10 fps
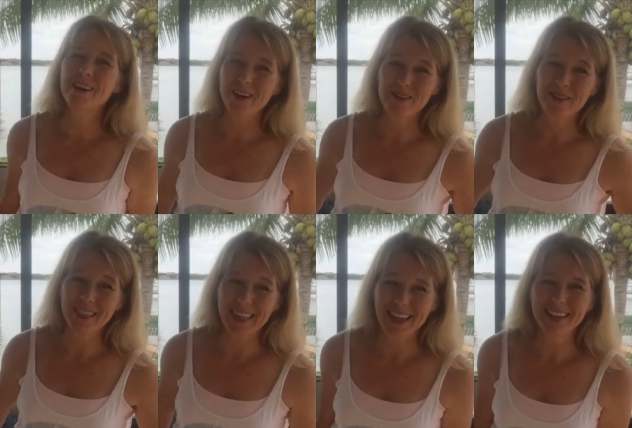we all
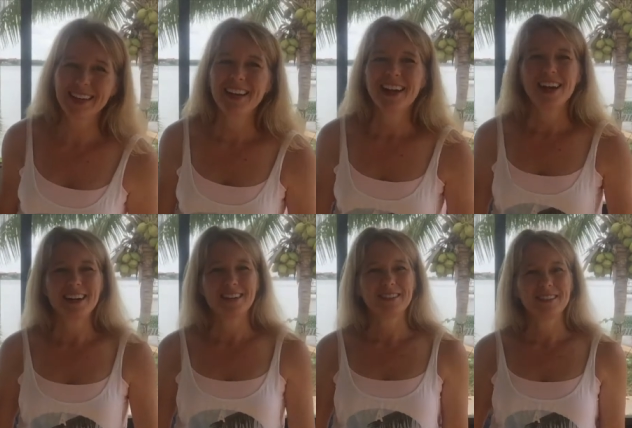want that.
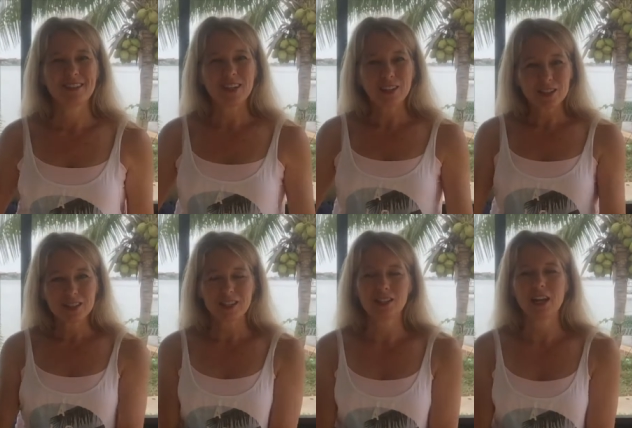Uh, so get good
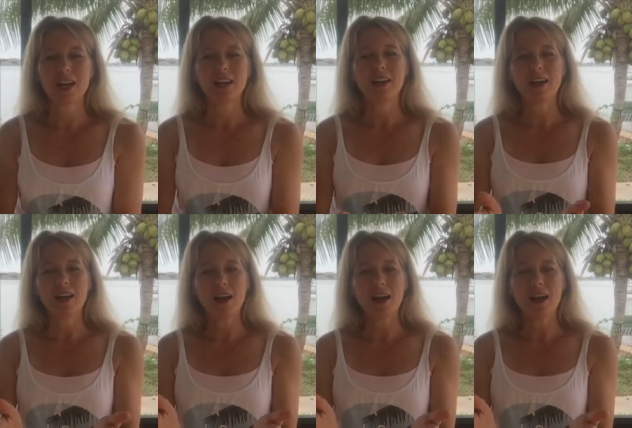sunshine.